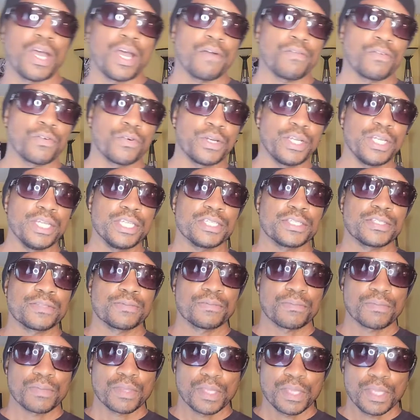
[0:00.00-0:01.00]

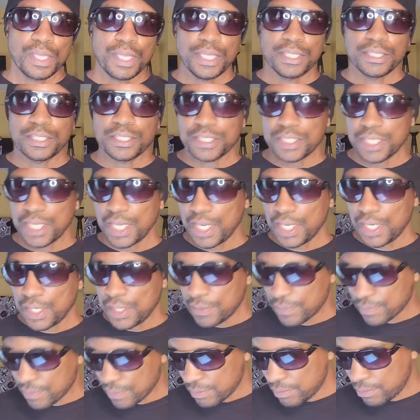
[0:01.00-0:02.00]
Alvarez and the
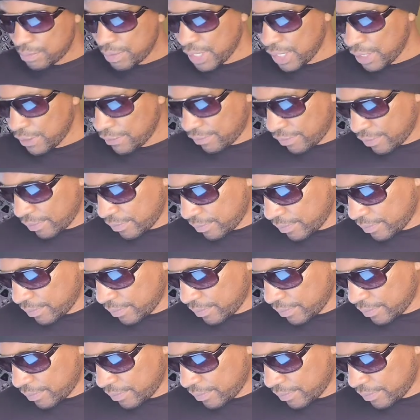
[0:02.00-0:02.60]
tainted beef.